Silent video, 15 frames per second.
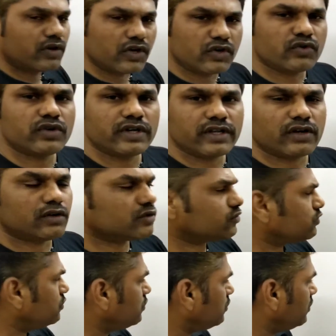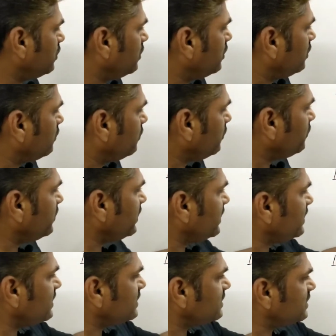120 also, 15
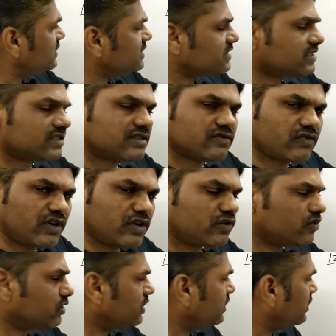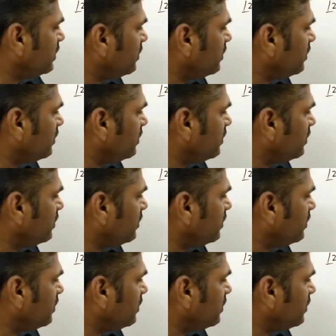is this 120,